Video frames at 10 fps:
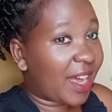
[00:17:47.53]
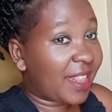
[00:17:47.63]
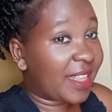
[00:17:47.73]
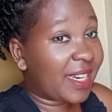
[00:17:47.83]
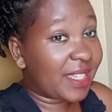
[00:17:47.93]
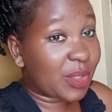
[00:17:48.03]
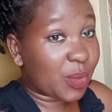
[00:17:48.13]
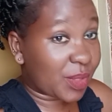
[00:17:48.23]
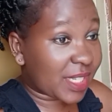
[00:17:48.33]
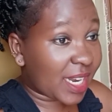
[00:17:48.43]
and then it's
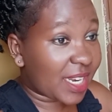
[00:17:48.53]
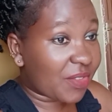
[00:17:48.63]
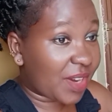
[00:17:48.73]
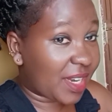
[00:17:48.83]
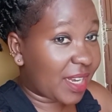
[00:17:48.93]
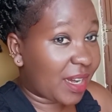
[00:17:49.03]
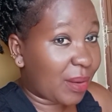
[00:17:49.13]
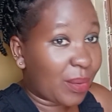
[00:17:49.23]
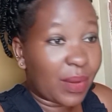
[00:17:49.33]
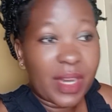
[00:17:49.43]
so sunny right
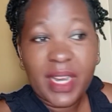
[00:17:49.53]
now.